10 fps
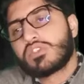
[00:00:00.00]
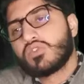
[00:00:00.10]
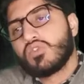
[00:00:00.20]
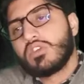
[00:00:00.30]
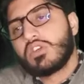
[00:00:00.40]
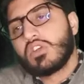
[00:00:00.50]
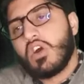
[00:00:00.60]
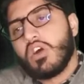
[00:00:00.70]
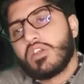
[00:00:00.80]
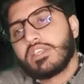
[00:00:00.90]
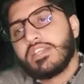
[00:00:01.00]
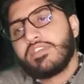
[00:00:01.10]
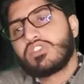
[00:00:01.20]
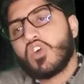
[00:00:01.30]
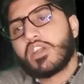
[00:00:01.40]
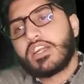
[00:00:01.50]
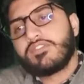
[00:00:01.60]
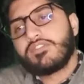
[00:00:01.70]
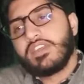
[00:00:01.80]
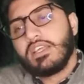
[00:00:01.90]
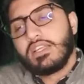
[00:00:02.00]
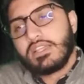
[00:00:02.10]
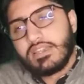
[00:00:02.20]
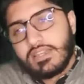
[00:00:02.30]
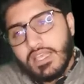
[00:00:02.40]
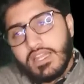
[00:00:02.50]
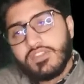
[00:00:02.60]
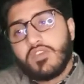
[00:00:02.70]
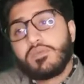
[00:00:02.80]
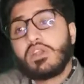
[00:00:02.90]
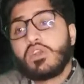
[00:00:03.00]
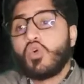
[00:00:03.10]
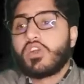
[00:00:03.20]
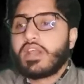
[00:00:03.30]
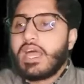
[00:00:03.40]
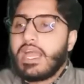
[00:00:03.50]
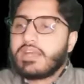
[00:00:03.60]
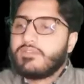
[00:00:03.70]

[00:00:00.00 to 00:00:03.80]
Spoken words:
to north in a very shortcut way, then there will be no drag.